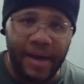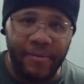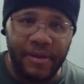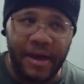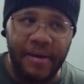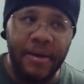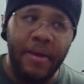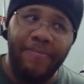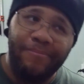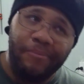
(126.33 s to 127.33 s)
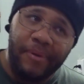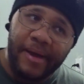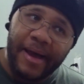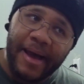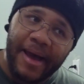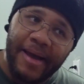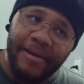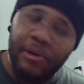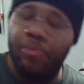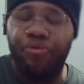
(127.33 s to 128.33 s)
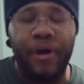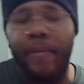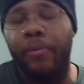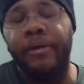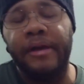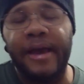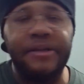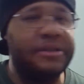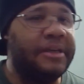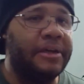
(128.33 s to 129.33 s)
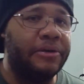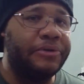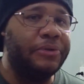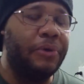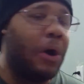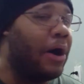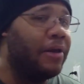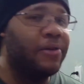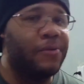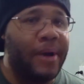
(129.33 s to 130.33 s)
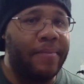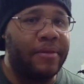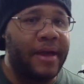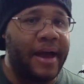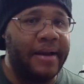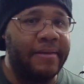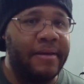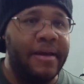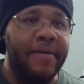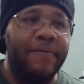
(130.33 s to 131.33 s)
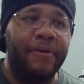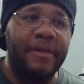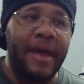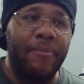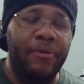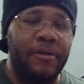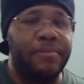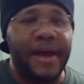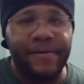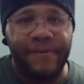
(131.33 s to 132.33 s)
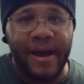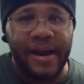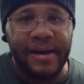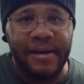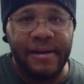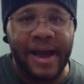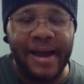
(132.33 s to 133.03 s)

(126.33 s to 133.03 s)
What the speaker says: Amazon, but you could probably catch a deal or two on their website. For example, this Black Friday deal, I